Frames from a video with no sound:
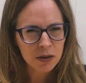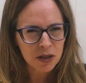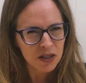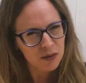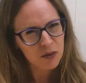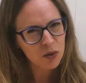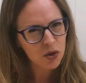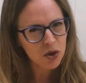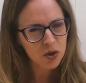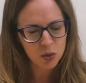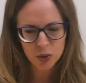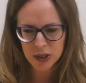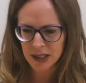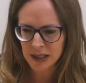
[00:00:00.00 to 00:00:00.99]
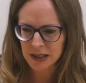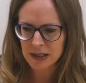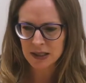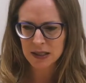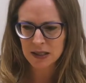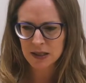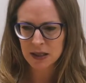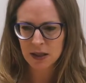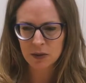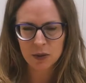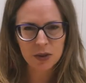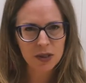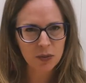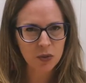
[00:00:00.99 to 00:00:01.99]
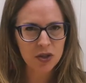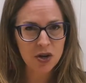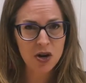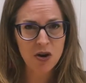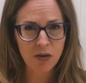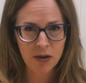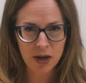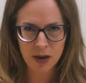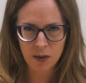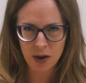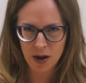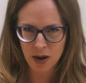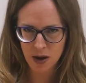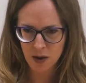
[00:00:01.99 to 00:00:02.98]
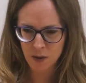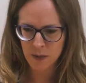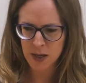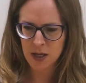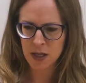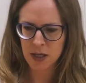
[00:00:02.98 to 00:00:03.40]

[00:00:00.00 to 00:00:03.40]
If you've got a naughty little sister or someone's annoying you at home,